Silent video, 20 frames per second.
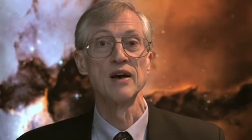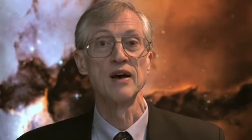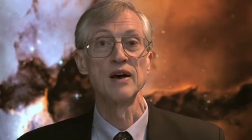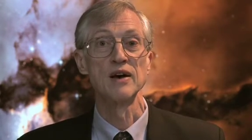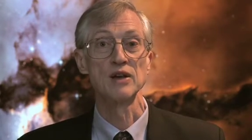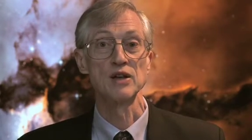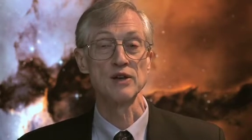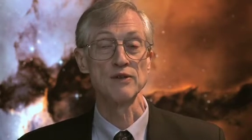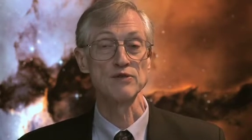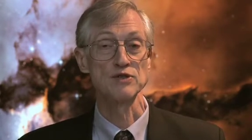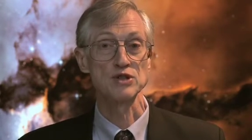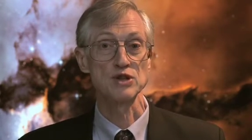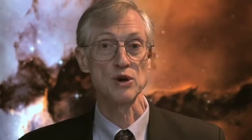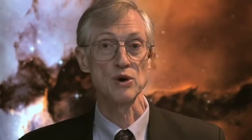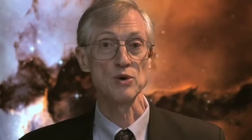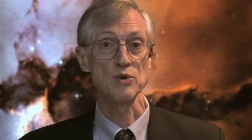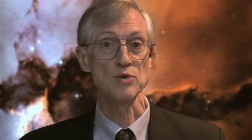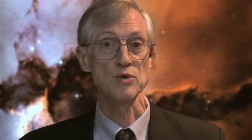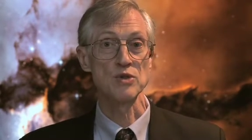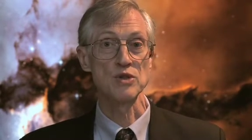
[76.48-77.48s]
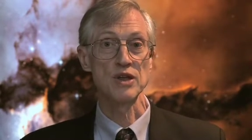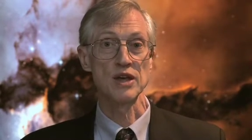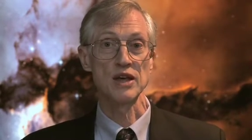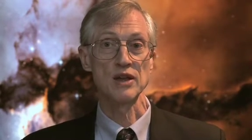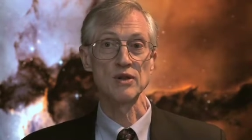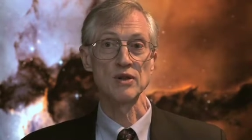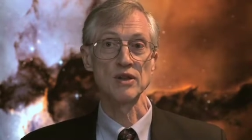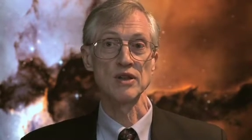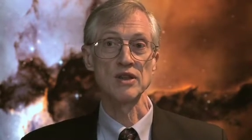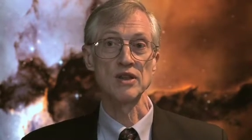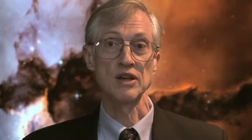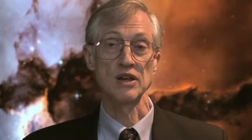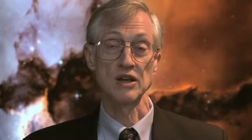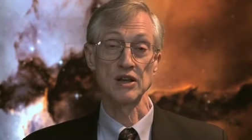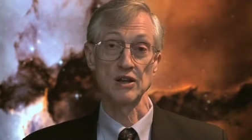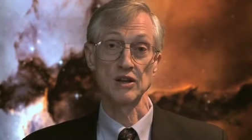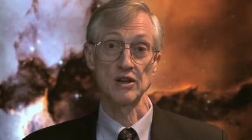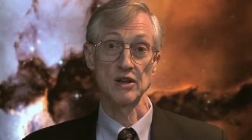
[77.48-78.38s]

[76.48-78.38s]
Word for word: Uh, if so, then the,